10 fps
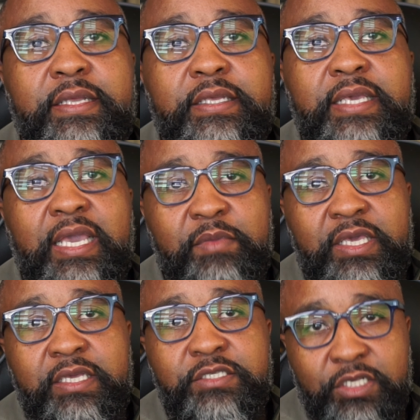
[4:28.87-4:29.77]

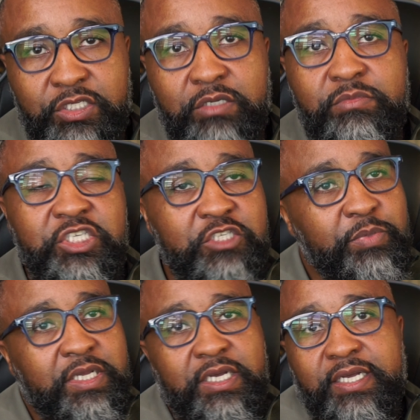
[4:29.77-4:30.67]
gaming system just
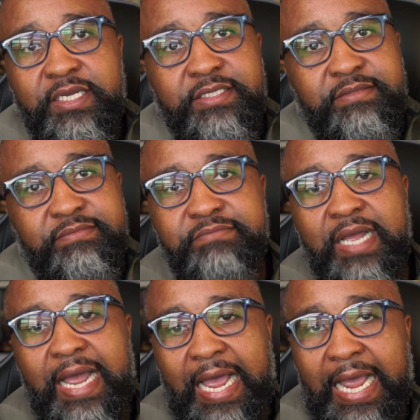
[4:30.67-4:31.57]
because
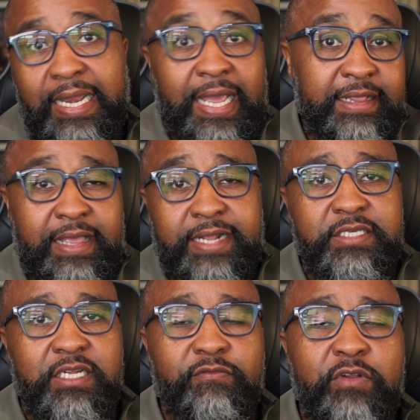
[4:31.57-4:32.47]
I like that
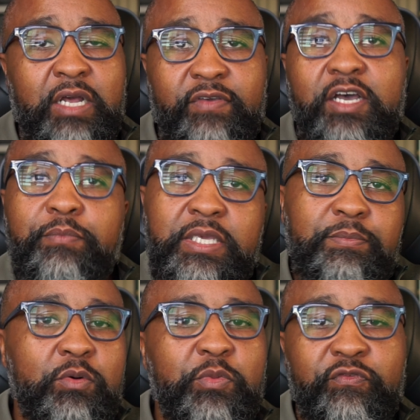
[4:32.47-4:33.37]
stuff. I've helped
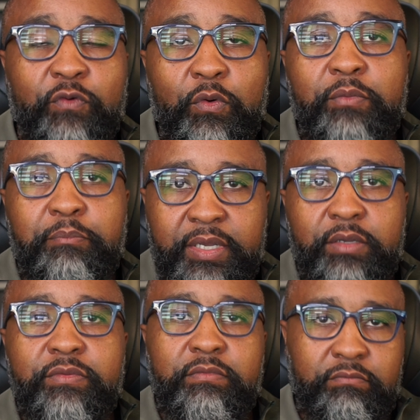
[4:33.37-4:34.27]
people before
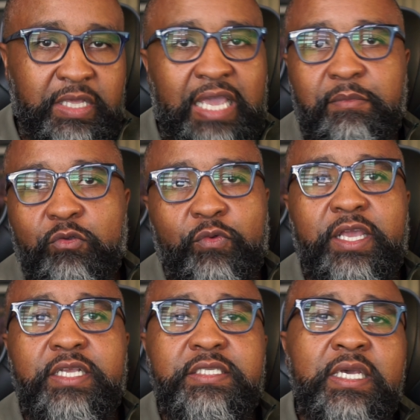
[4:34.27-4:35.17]
build gaming
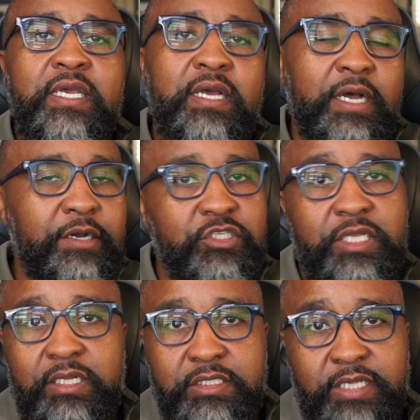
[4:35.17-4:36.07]
rigs,
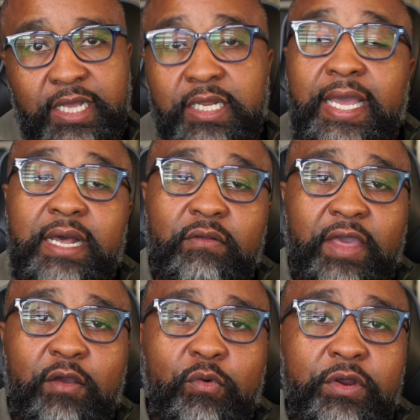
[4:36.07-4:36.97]
understand exactly how
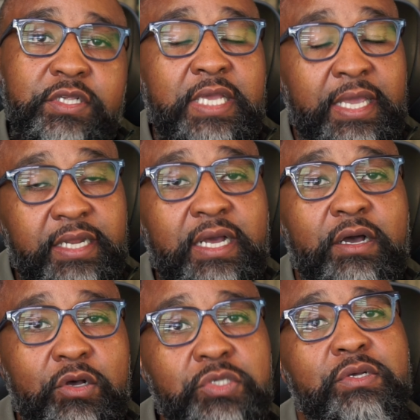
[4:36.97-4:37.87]
that works. And I
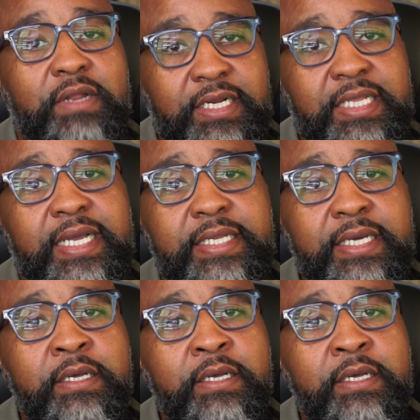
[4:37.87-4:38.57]
also like the idea